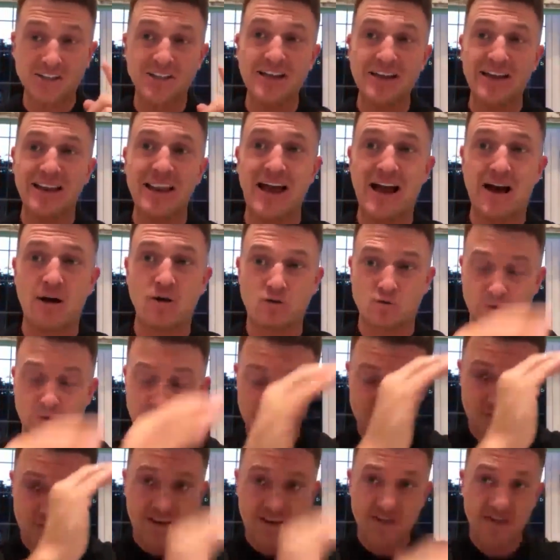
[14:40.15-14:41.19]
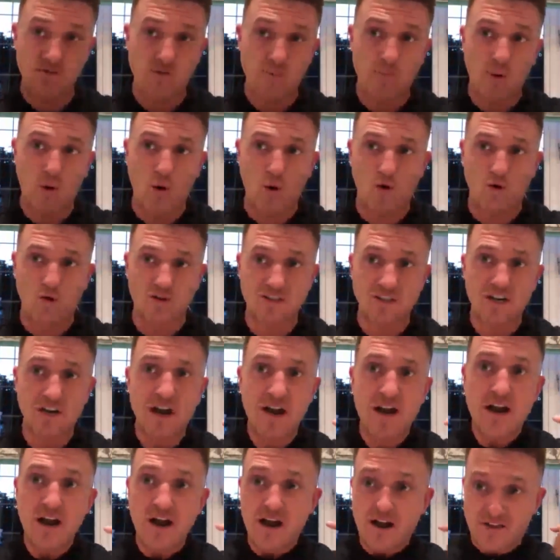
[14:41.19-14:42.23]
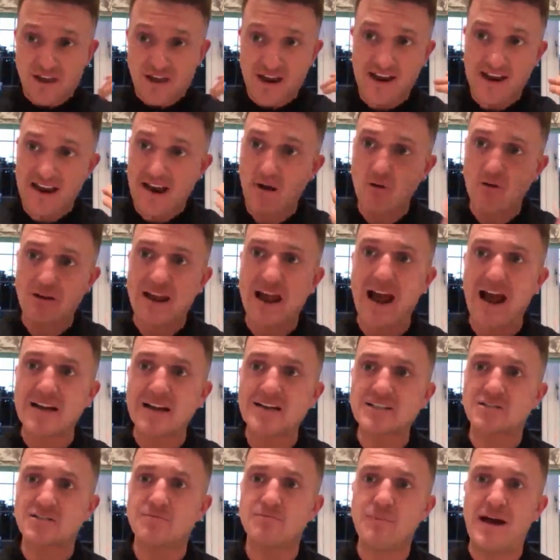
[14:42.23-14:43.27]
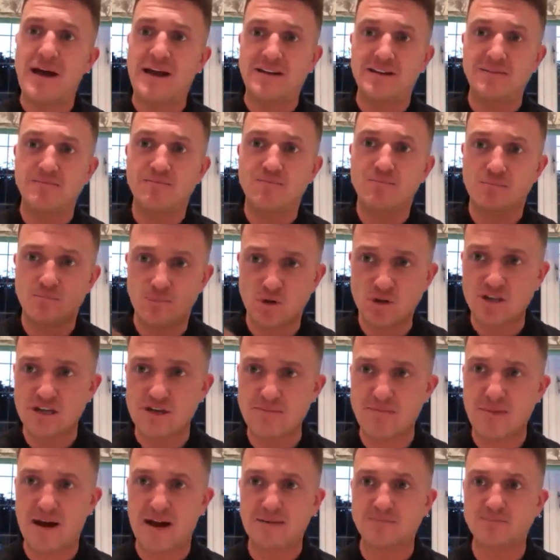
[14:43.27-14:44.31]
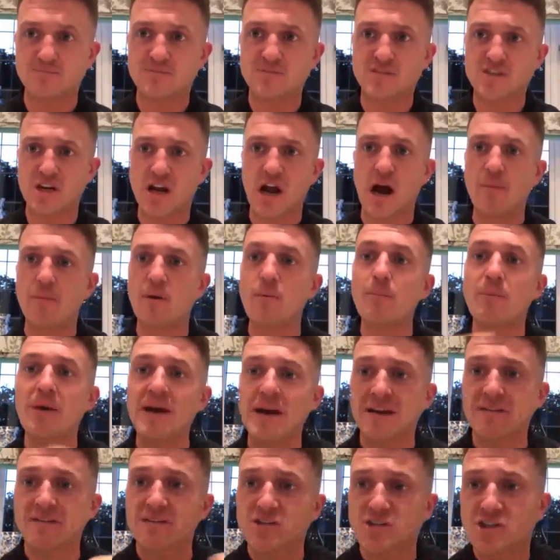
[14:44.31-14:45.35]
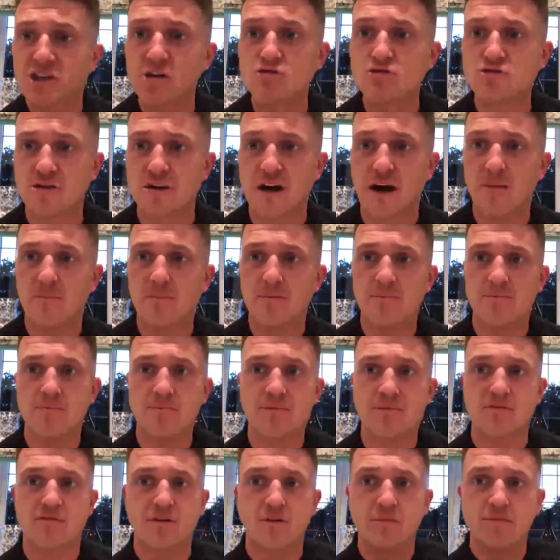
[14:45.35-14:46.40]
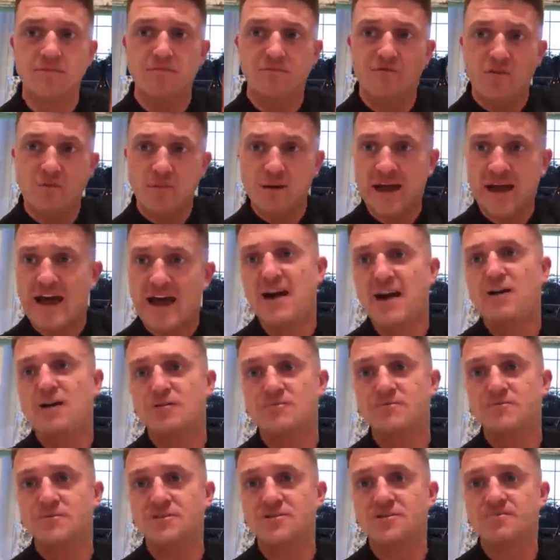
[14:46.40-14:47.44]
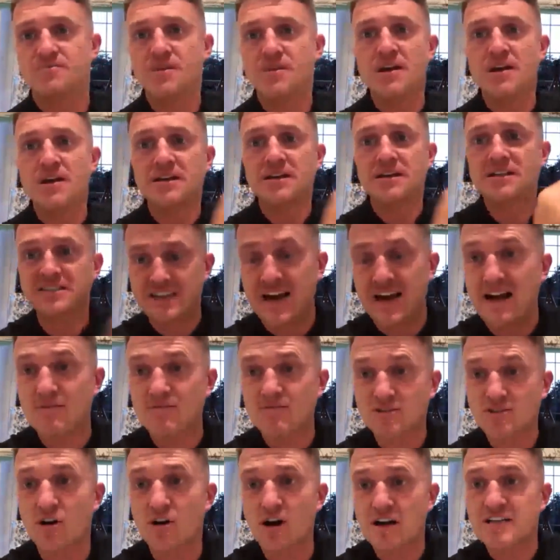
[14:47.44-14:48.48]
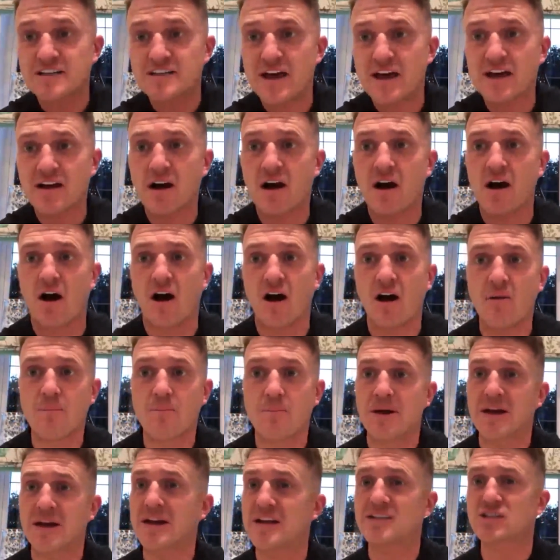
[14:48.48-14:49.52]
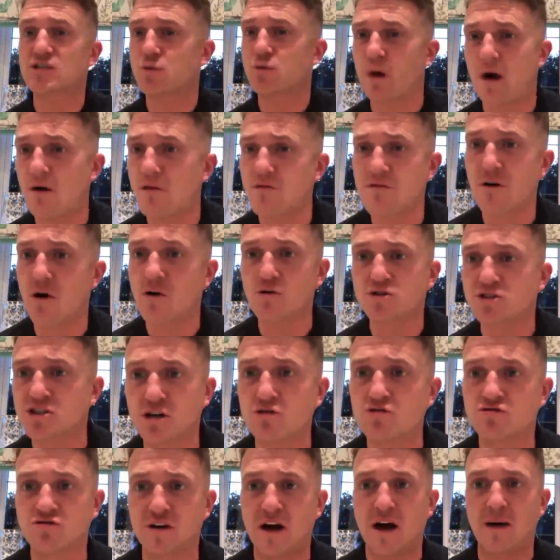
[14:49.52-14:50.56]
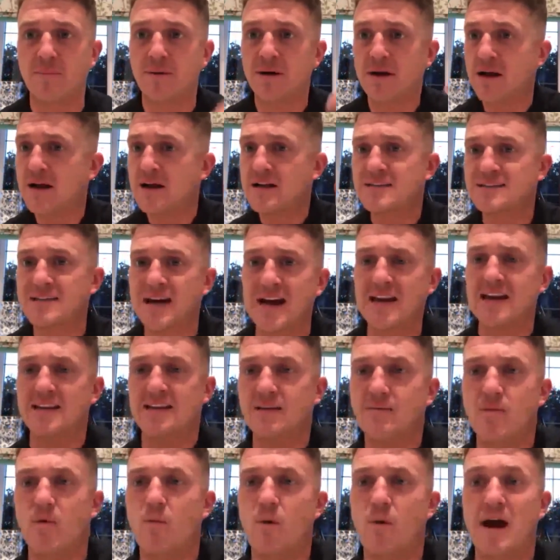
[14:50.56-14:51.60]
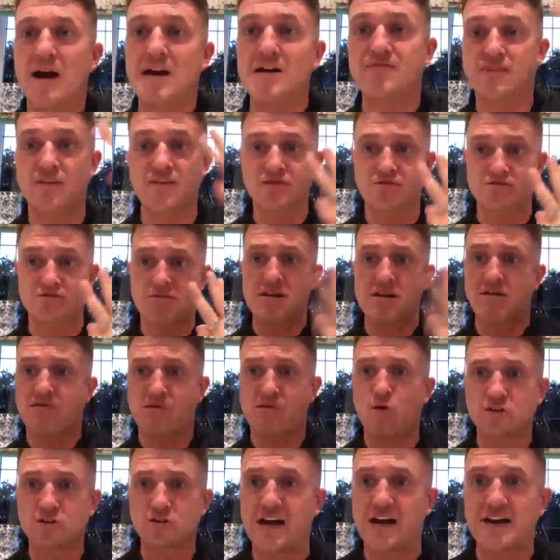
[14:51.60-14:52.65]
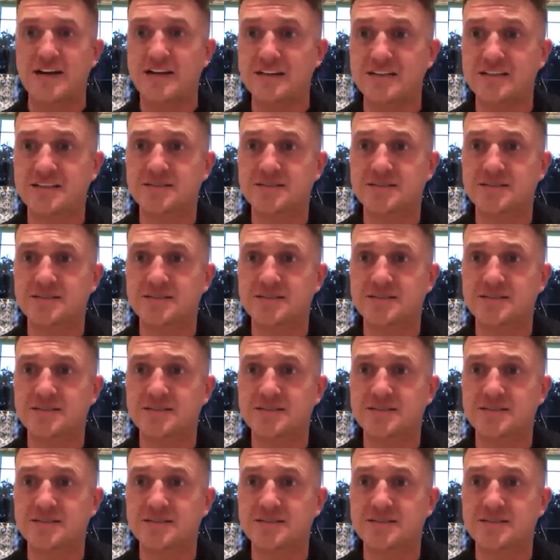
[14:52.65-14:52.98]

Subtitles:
actually allowed, when you read the reports, they allowed gangs of men, Muslim men, to come and pick the children up from care homes, sit outside in their car, picking 12-year-old children up, take them away for 3 or 4